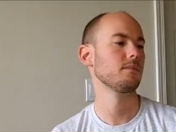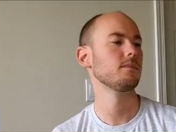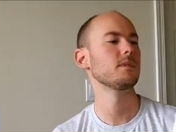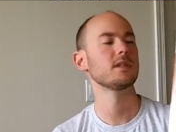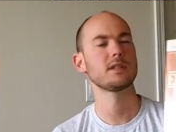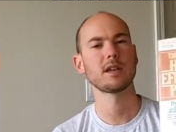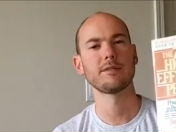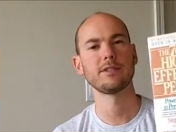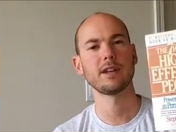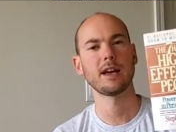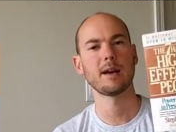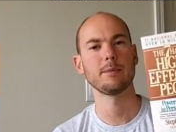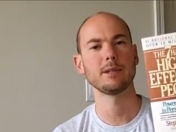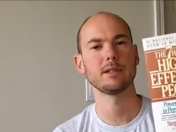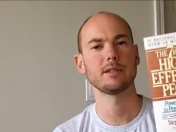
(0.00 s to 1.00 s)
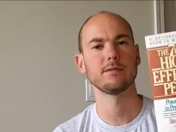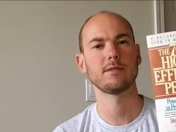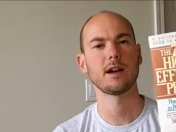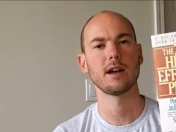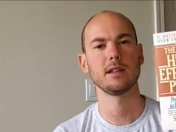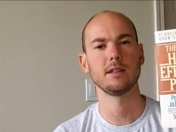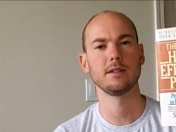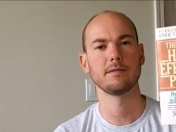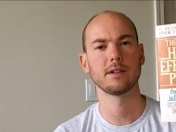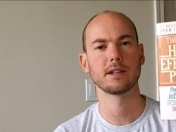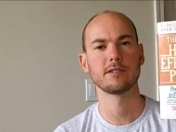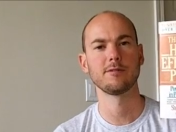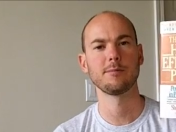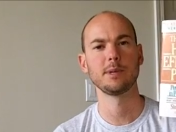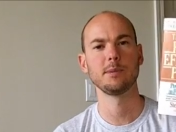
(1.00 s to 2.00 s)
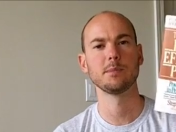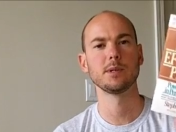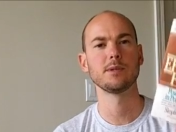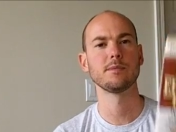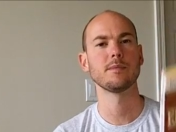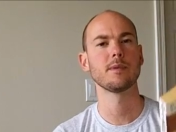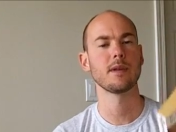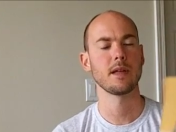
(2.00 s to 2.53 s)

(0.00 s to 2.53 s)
The 7 Habits of Highly Effective People,